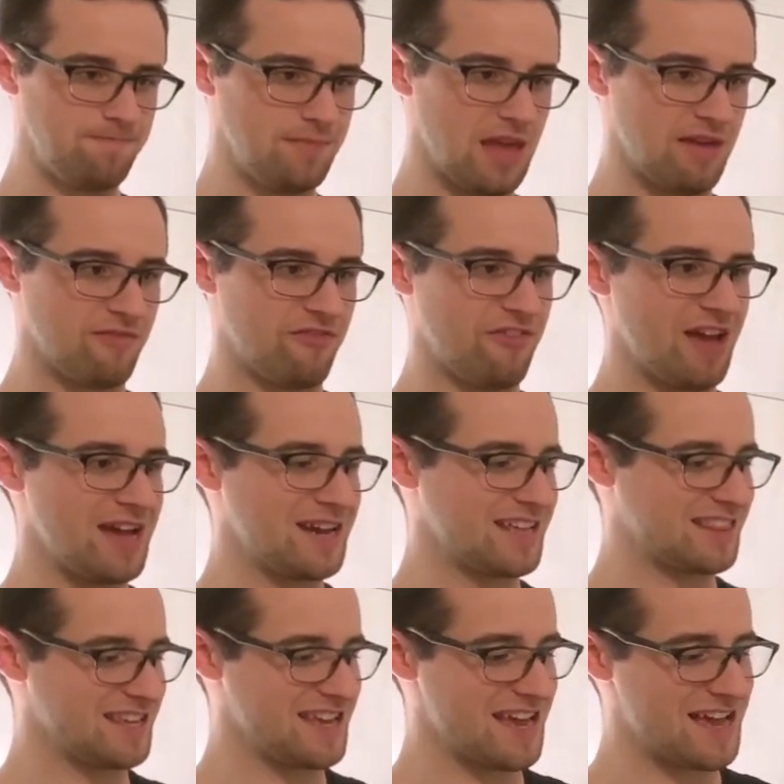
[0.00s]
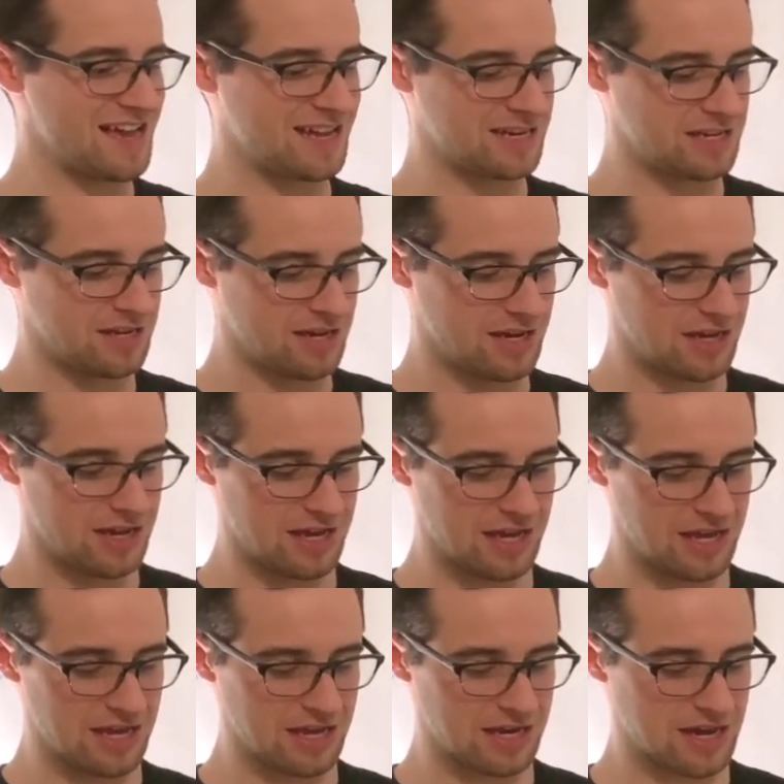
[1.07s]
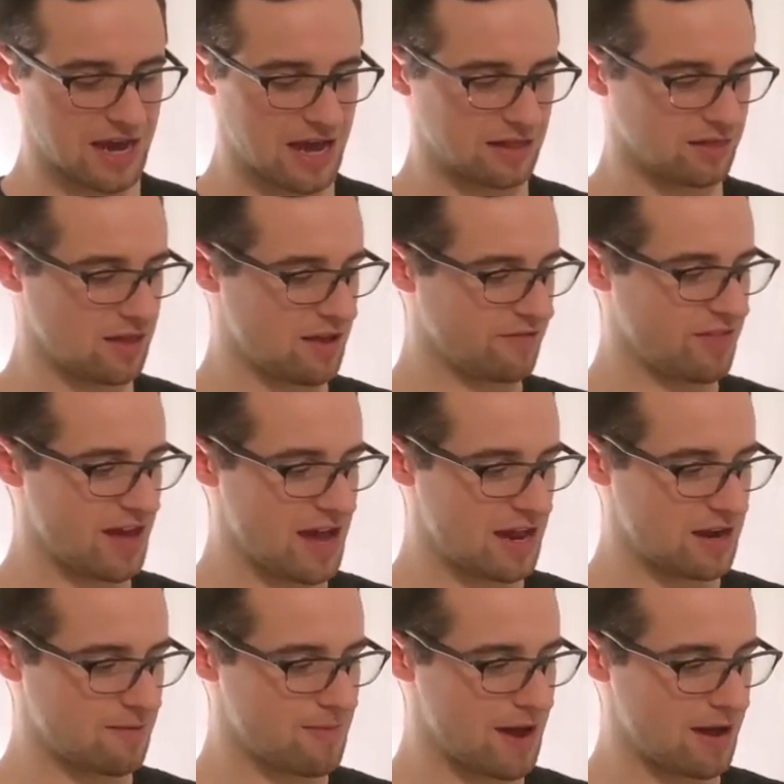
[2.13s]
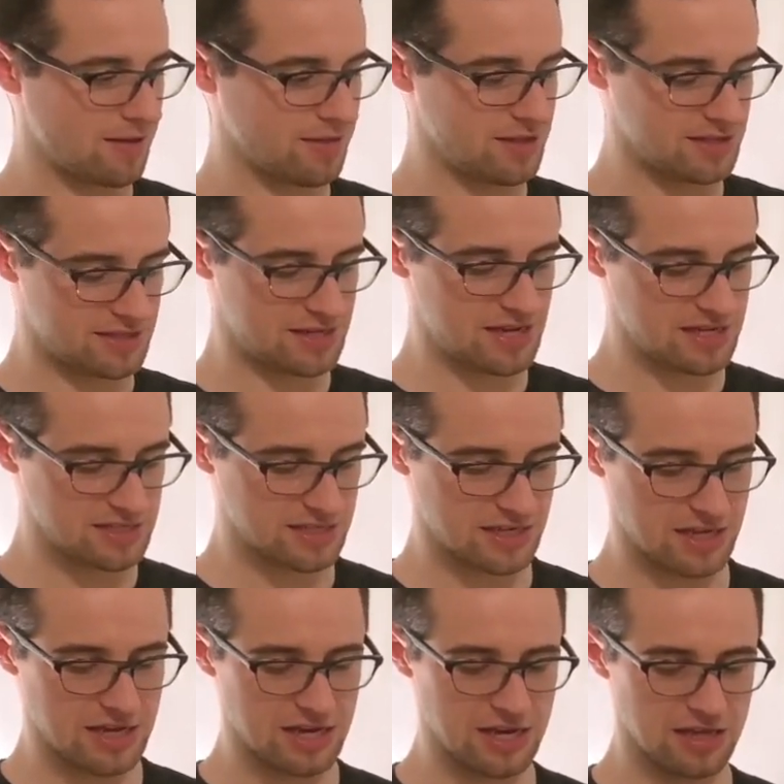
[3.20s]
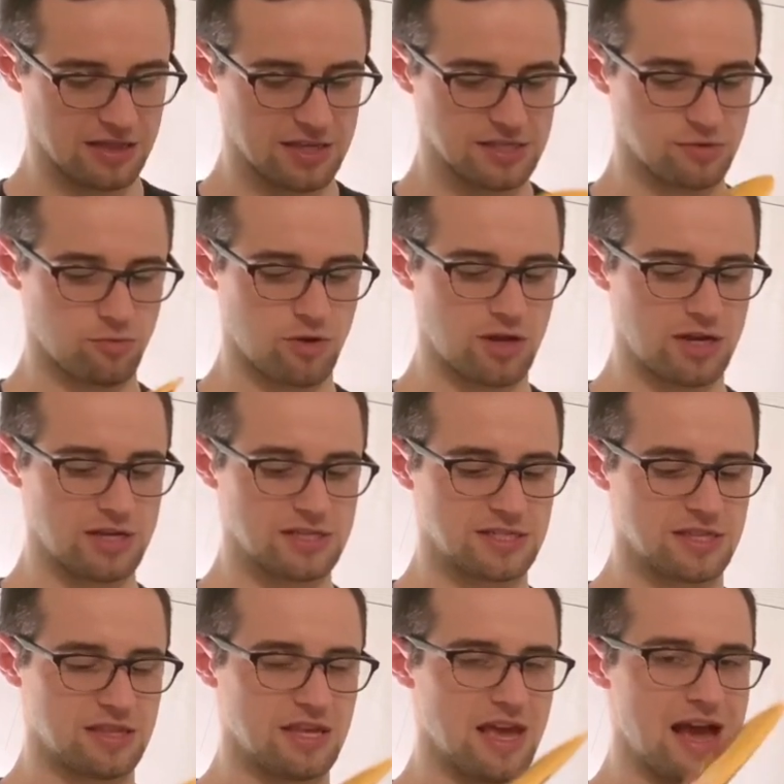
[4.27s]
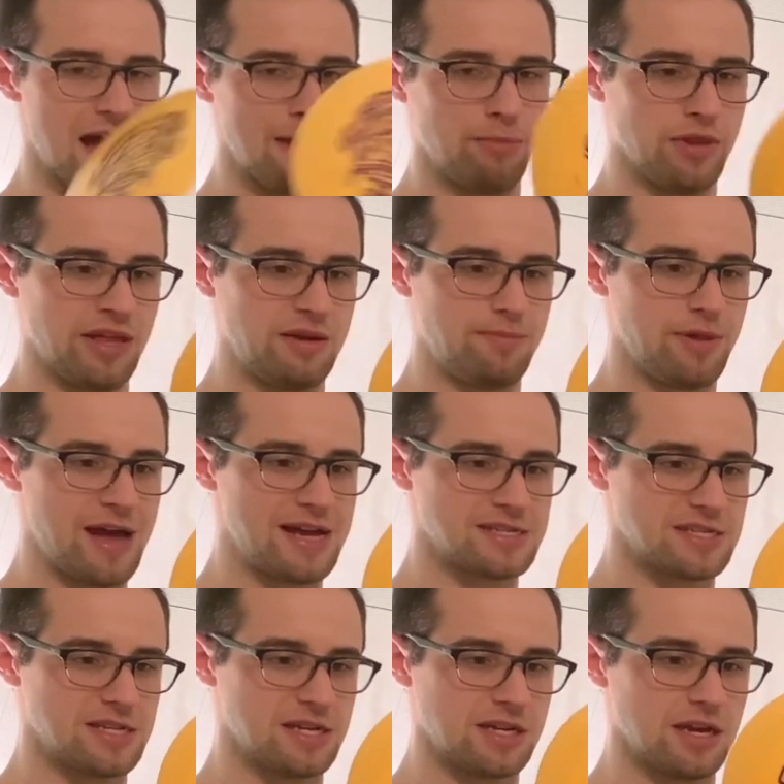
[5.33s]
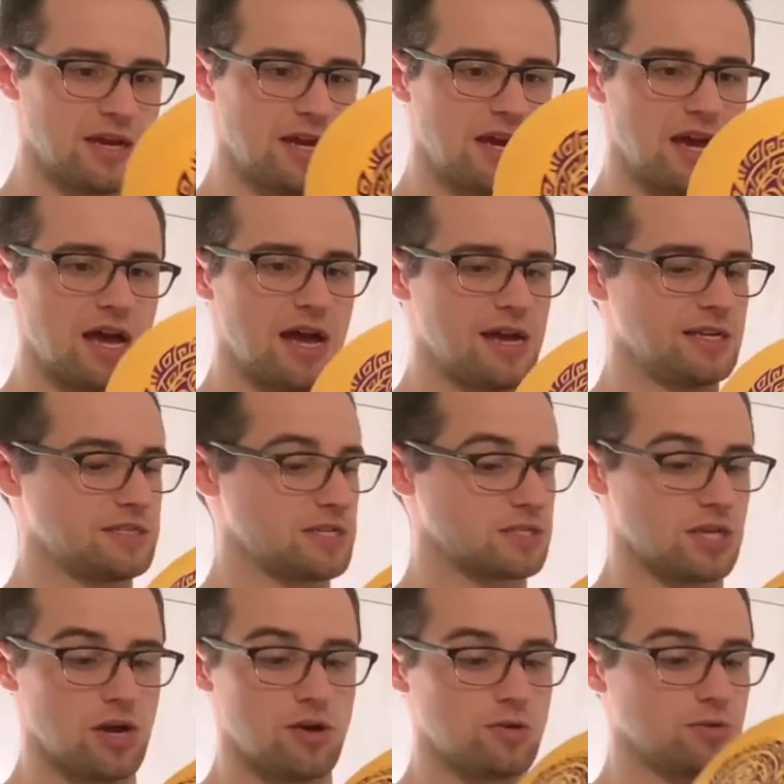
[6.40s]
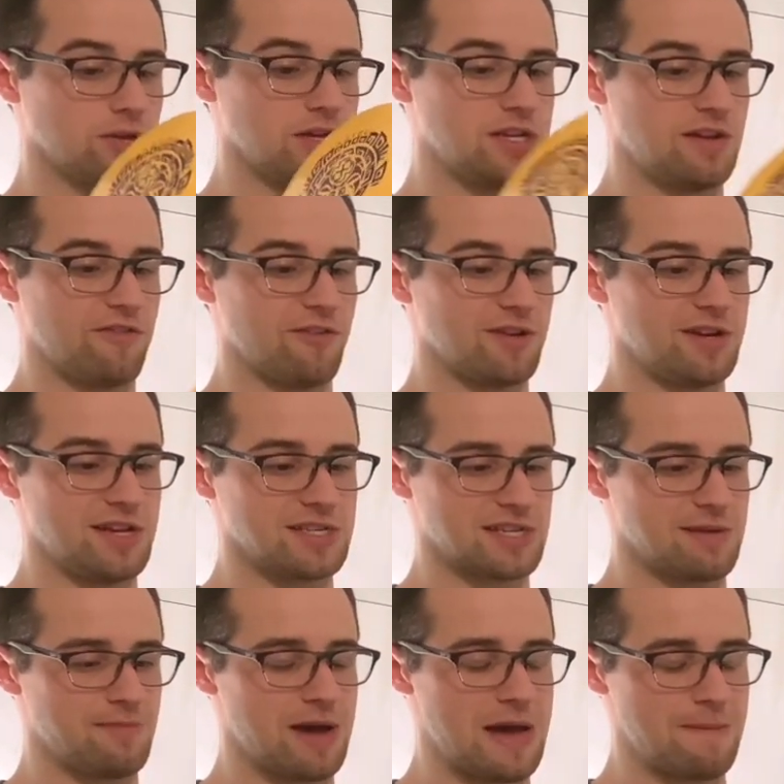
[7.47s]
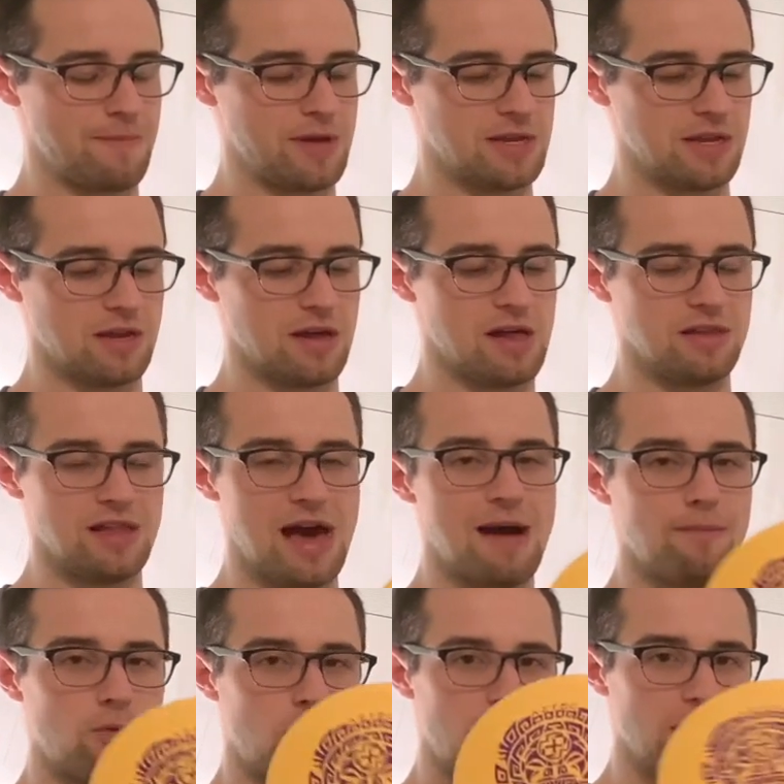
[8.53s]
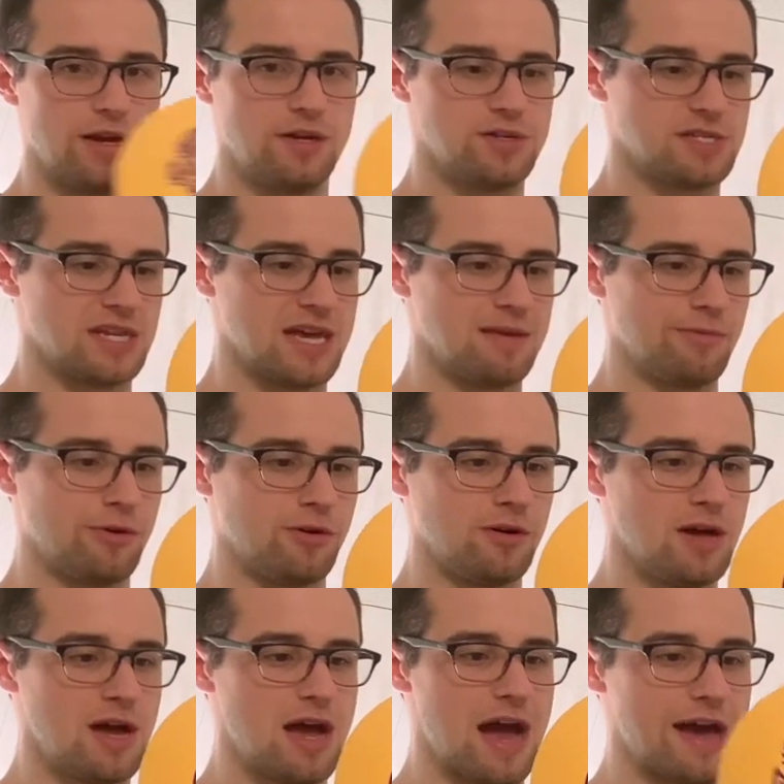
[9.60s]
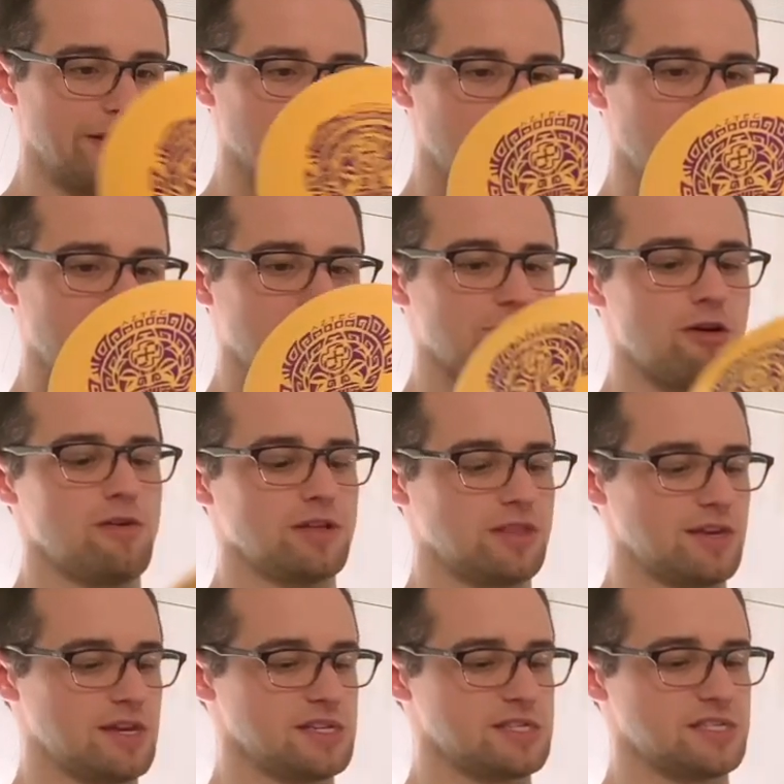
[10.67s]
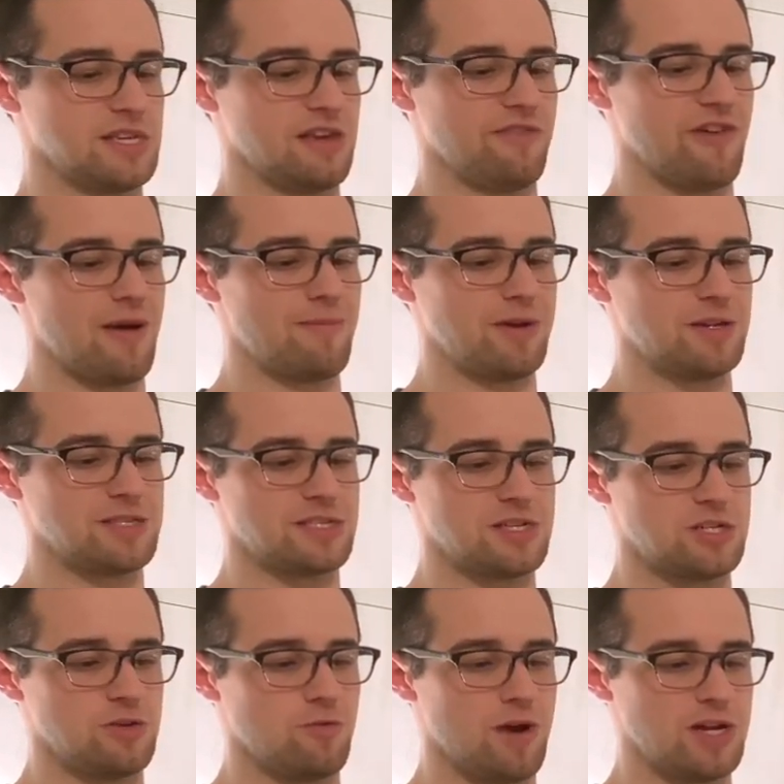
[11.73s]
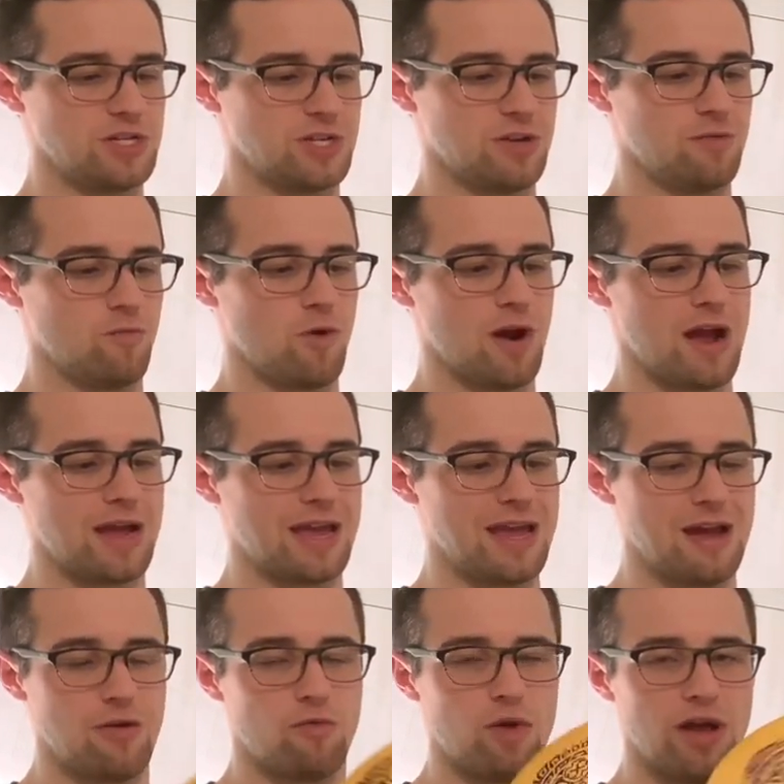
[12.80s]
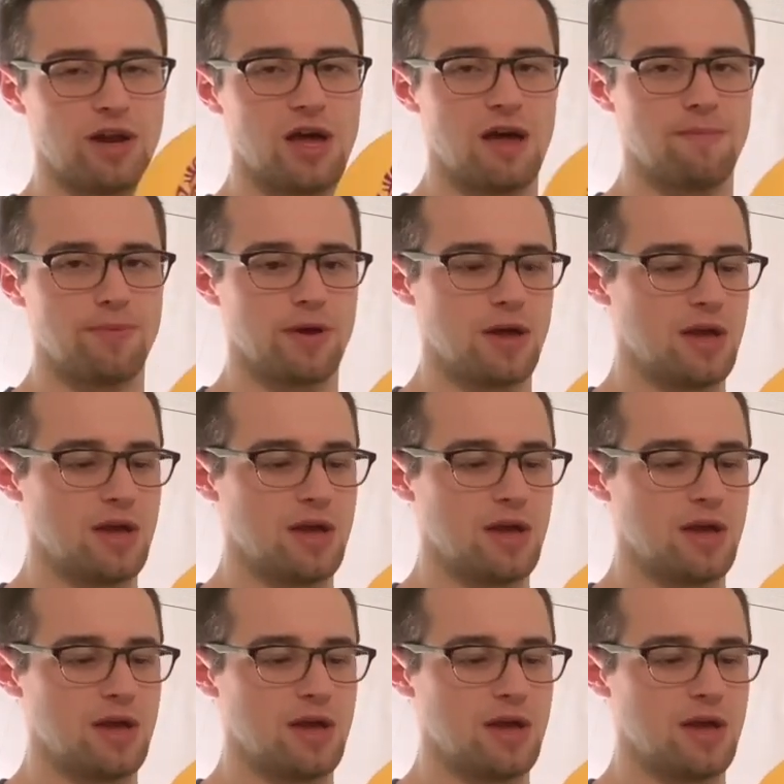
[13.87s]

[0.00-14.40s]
and fade at the end. And I love that about this disc. And this one is in the iBlend plastic. It's a totally different disc in my opinion, a lot more understable. I love throwing this if I'm in a situation where I can't run up